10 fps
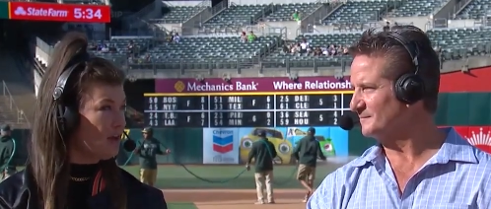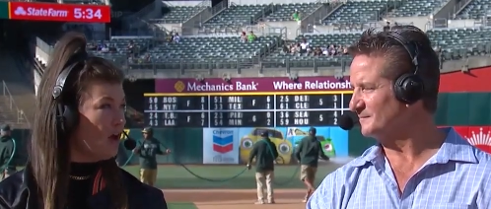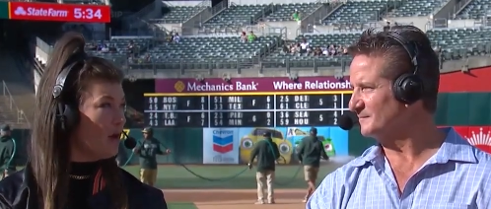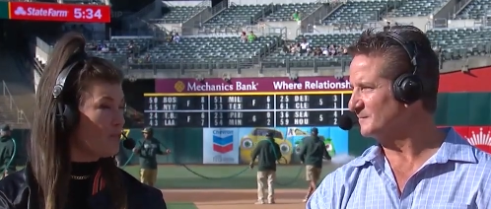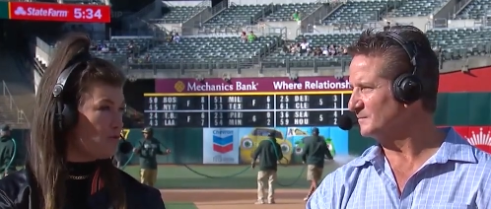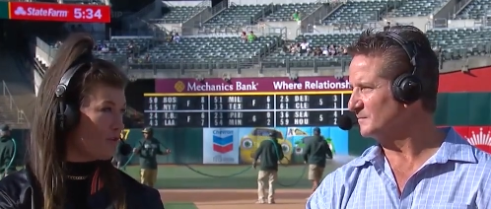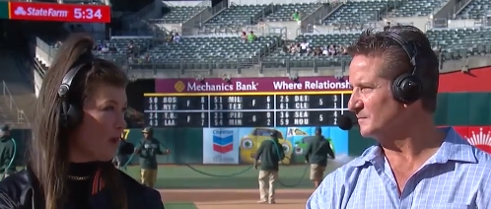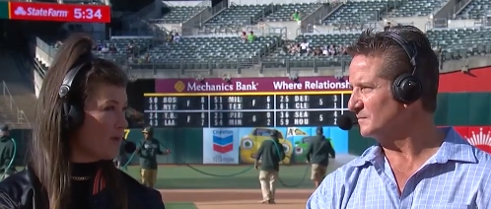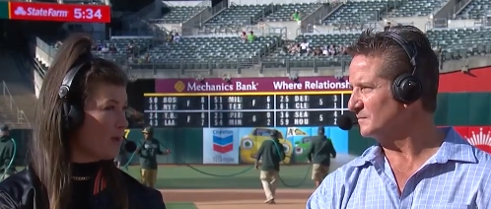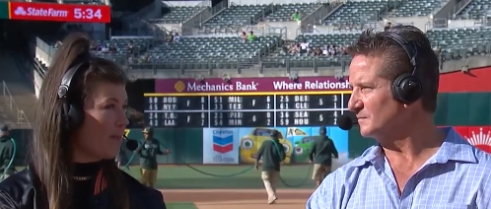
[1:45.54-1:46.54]
Speaker 1: a move
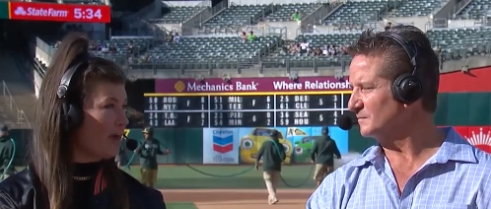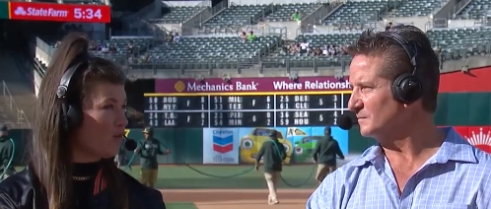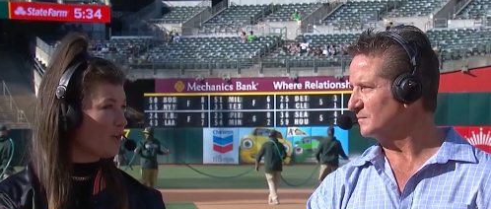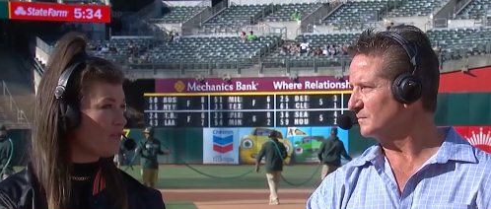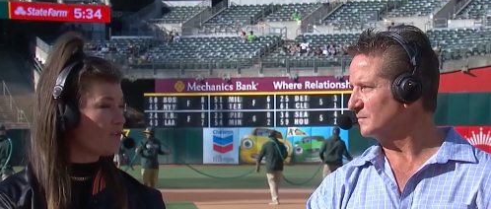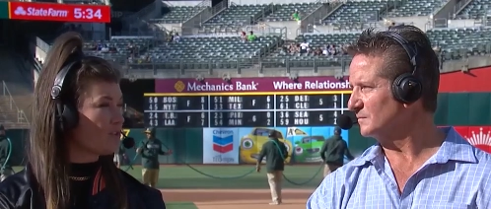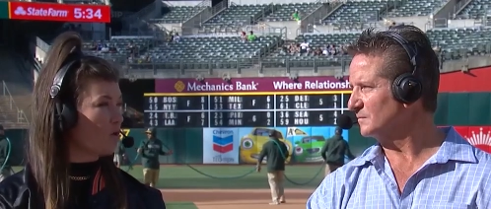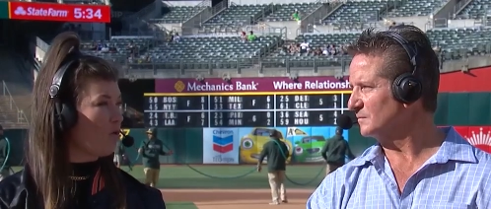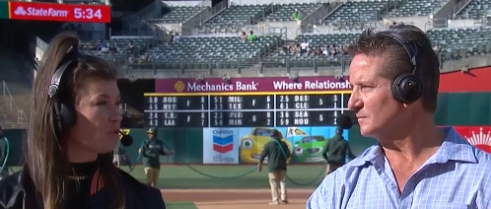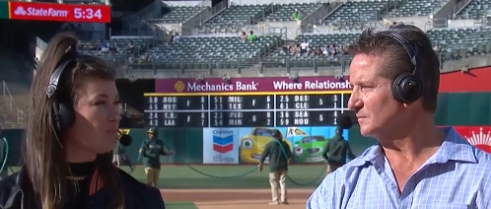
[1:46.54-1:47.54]
coming. Mychal Givens
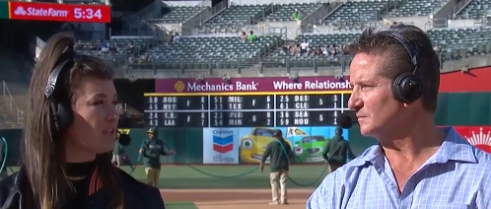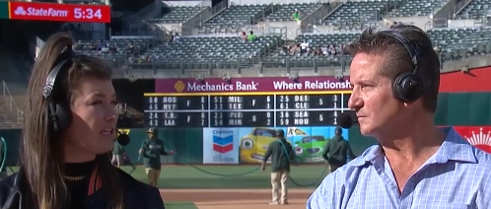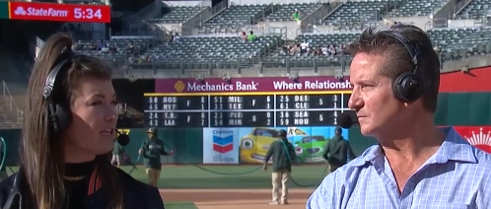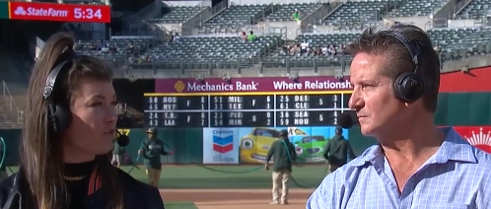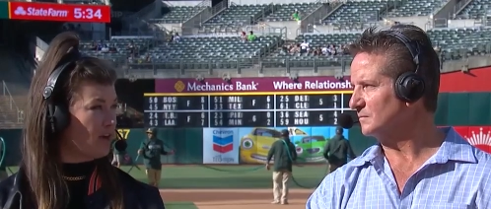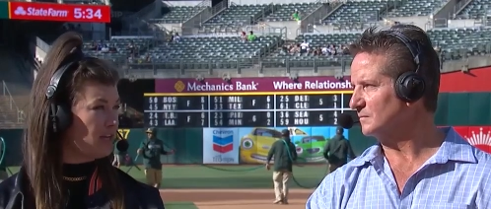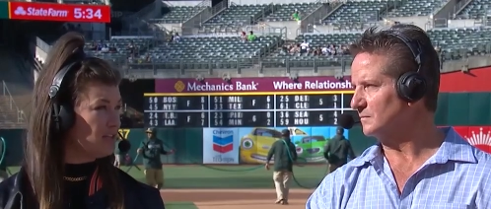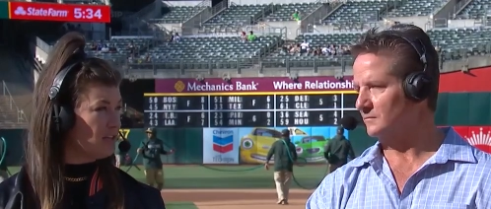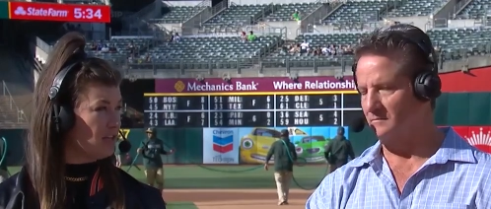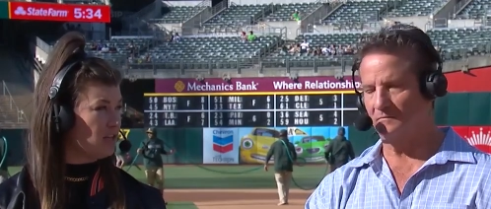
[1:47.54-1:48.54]
ultimately
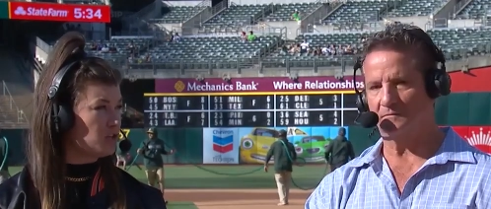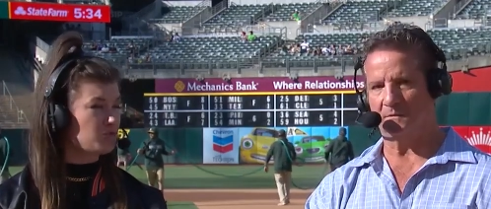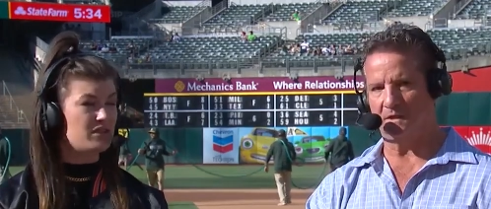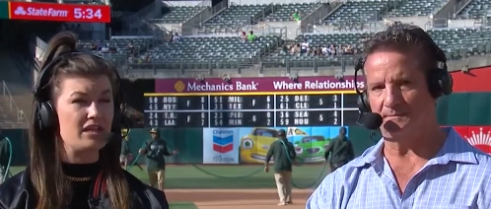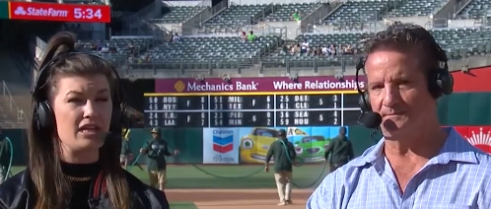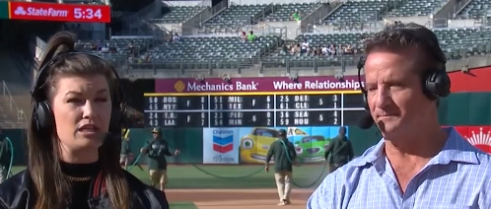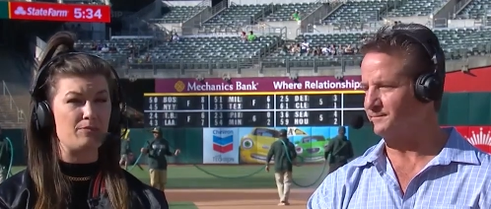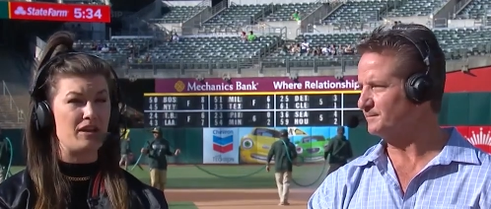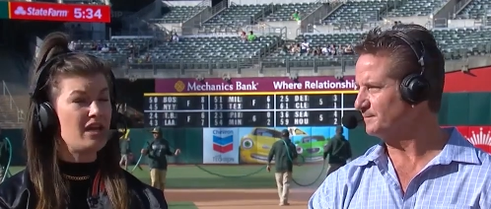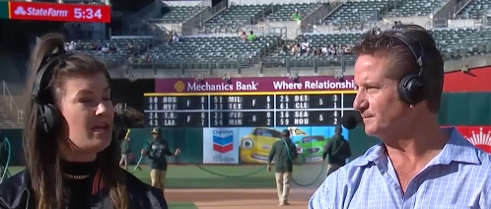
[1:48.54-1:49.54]
granted his release.
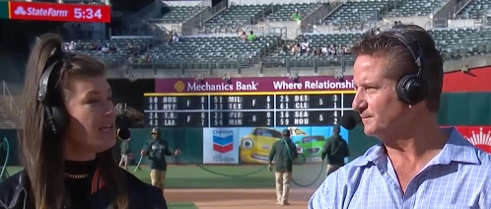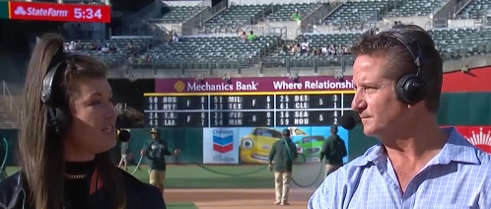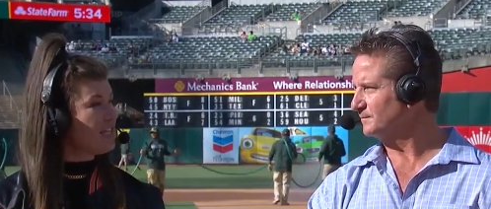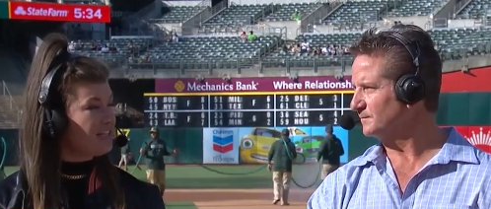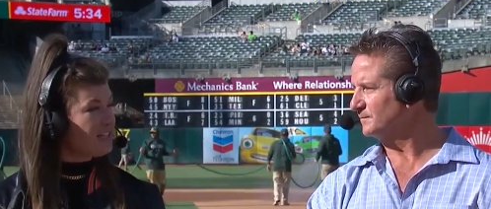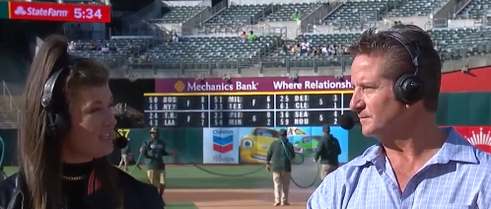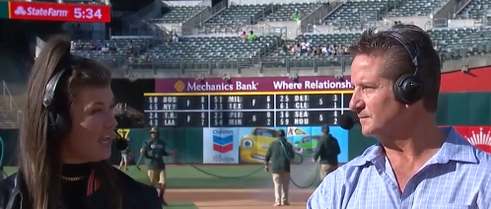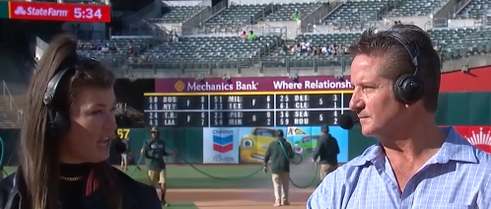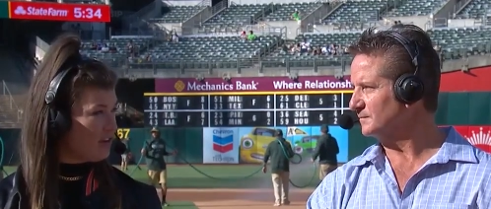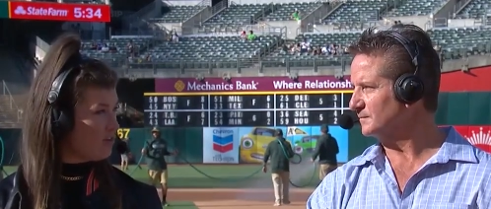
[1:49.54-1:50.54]
But Dylan
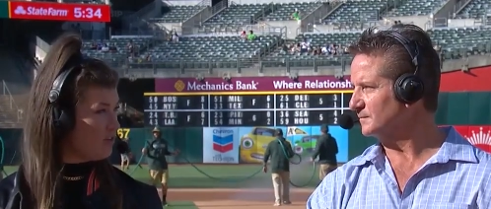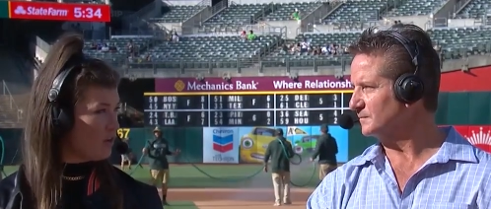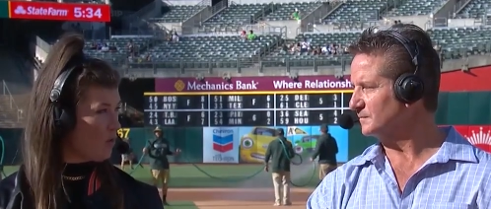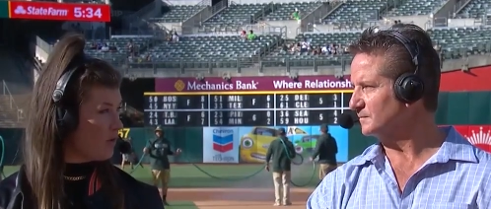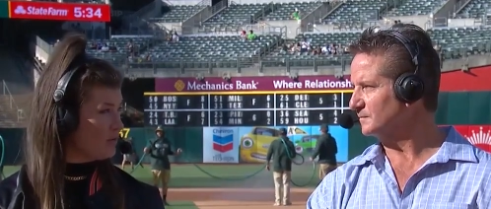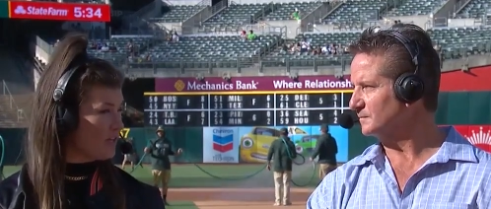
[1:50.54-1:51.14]
Tate, you know, the Orioles haven't